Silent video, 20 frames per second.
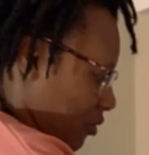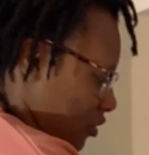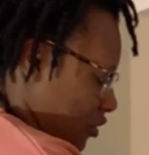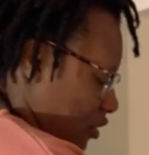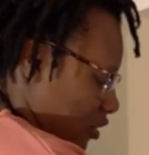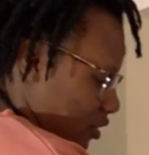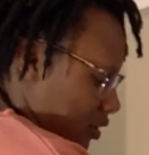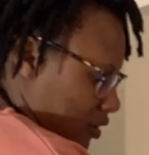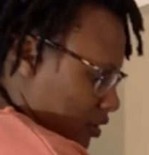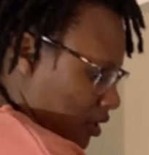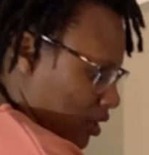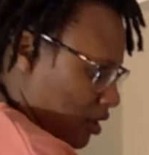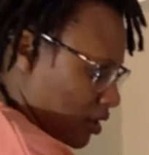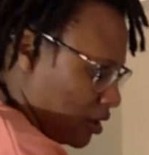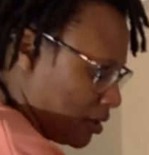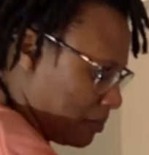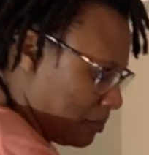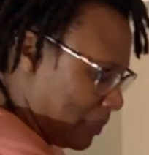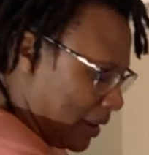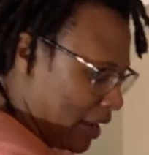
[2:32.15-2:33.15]
Which is
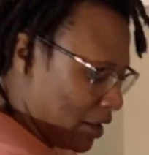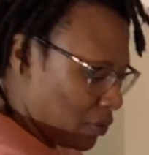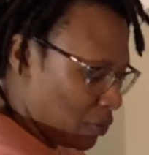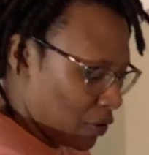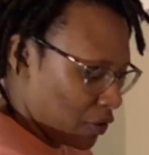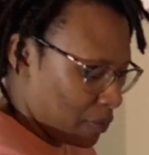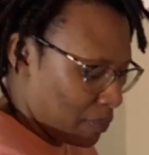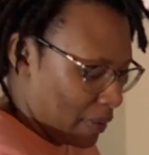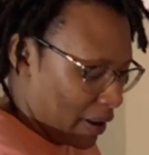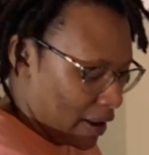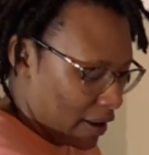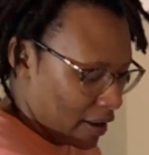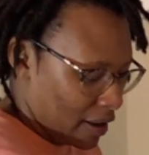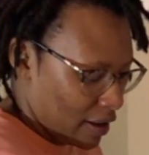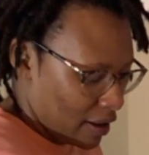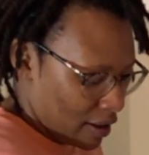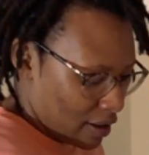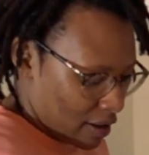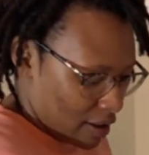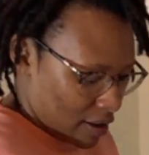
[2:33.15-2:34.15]
made with my
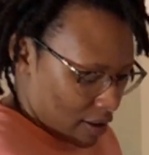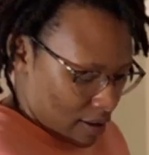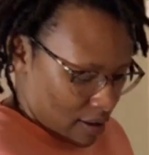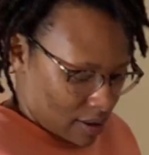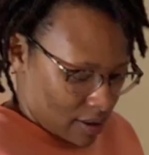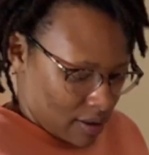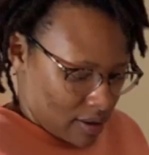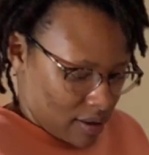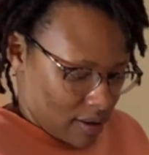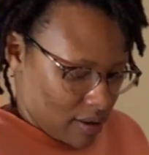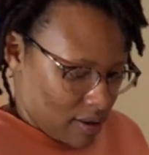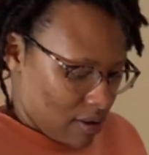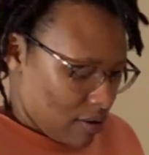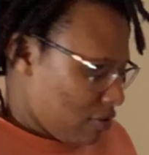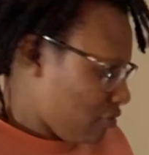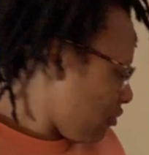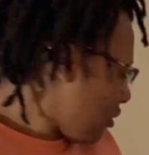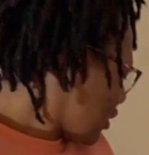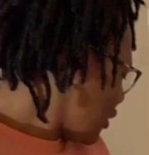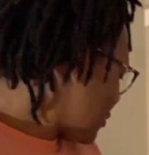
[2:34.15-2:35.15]

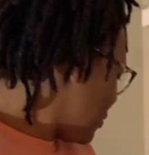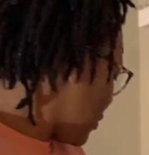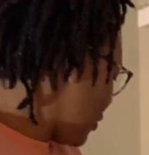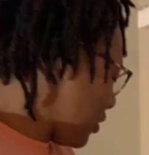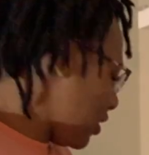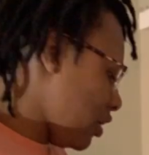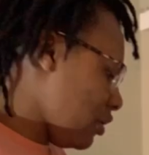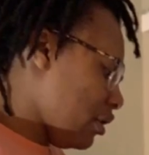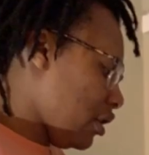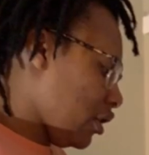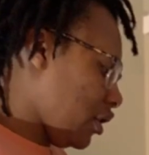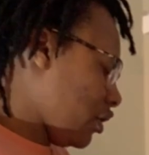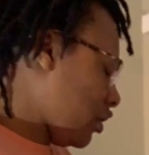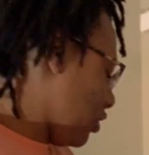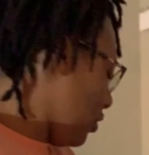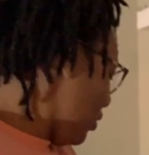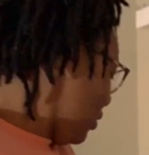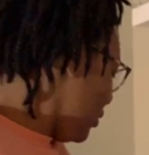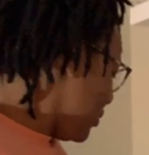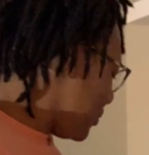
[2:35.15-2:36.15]
raspberry
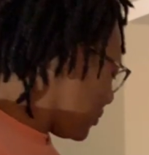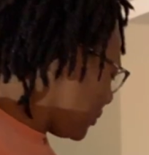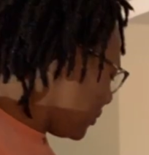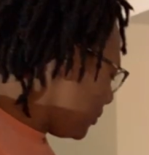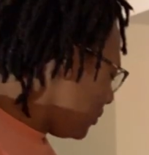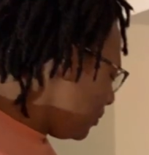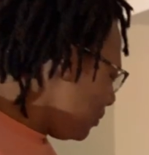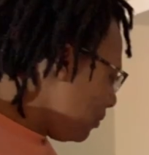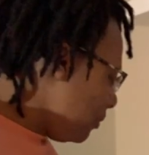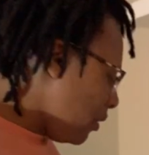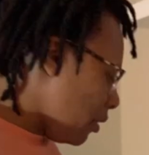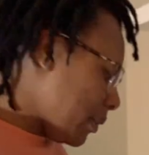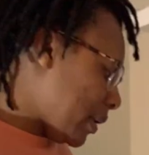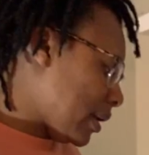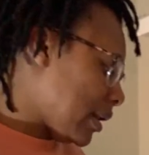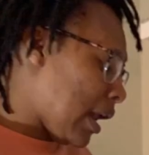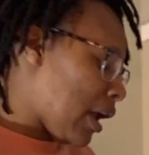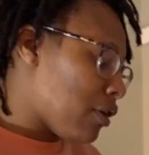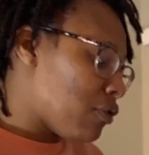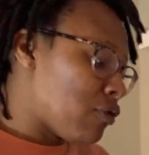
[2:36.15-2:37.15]
liqueur.
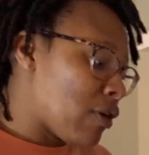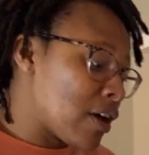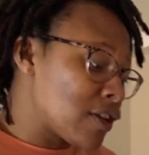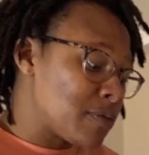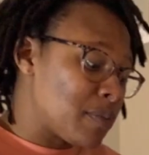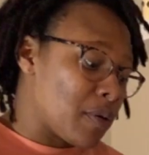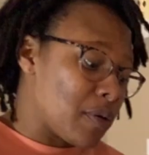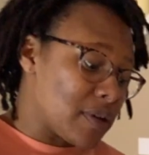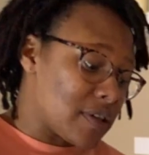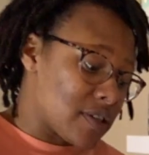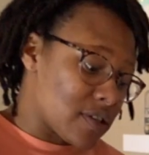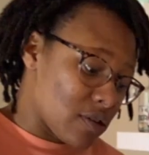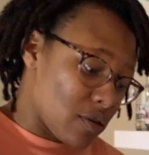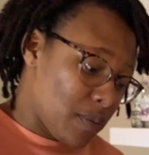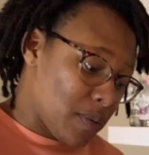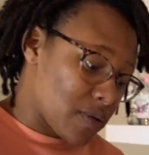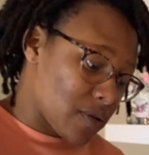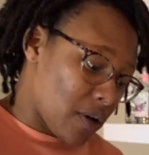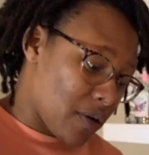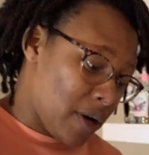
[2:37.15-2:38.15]
Raspberry
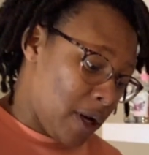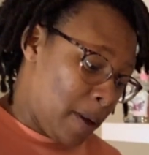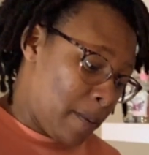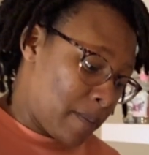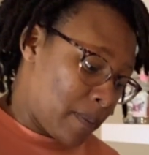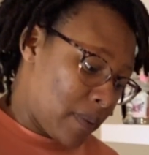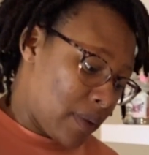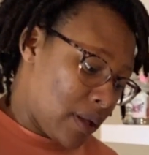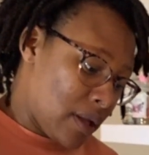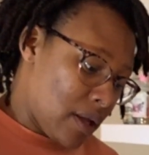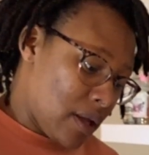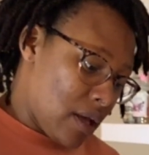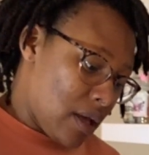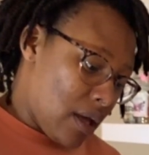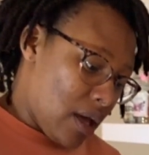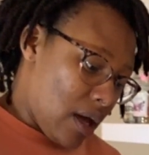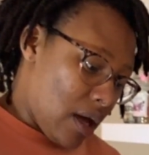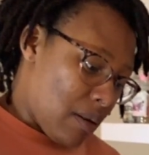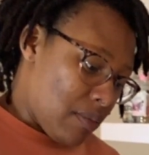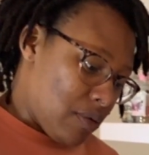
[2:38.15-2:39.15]
syrup, sorry.
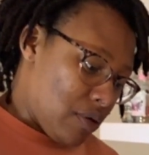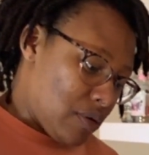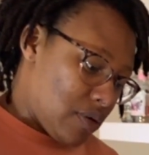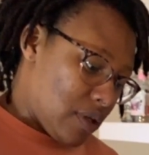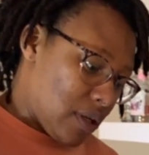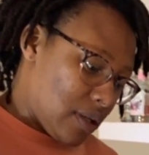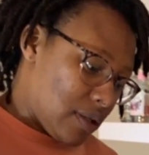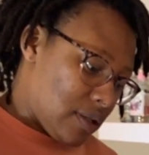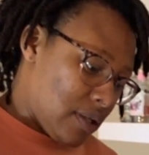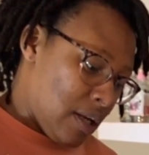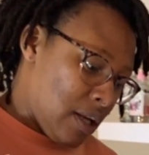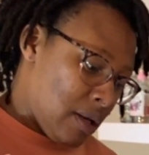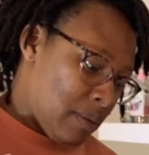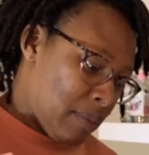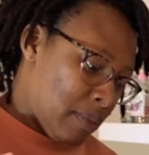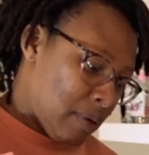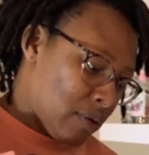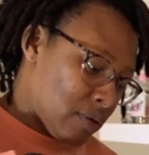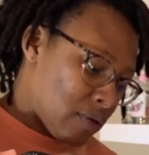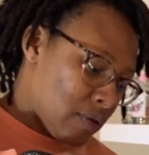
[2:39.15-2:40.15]
I'm using
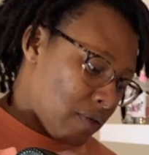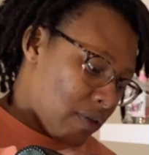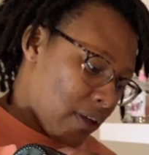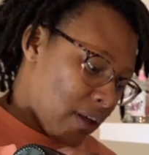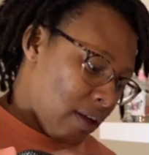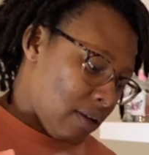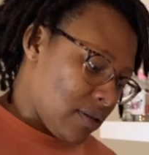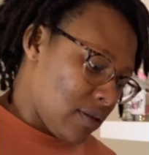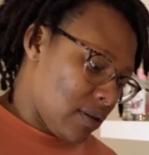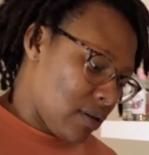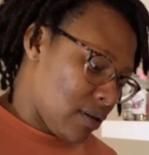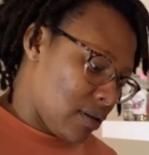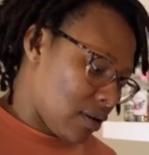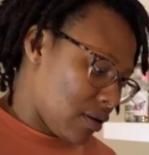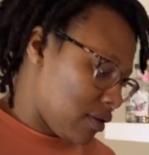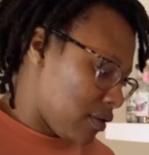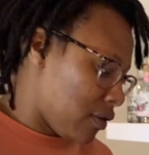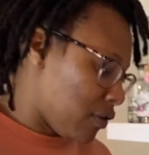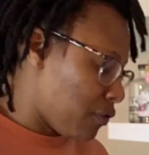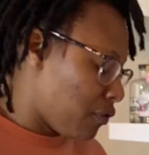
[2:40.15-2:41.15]
10 mils of that.
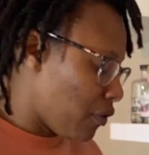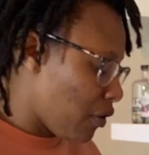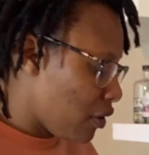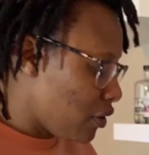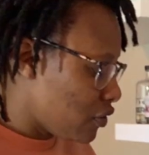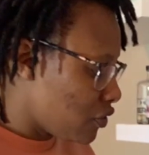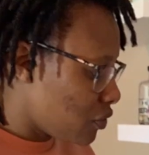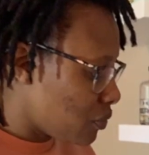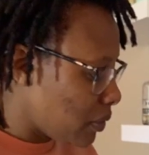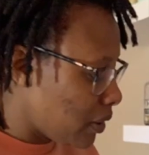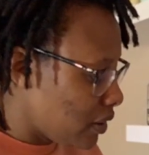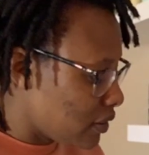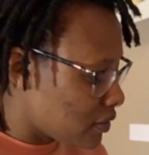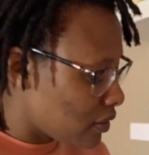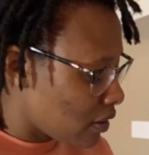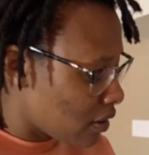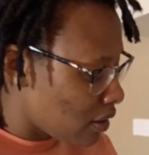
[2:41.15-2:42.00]
It's very sweet.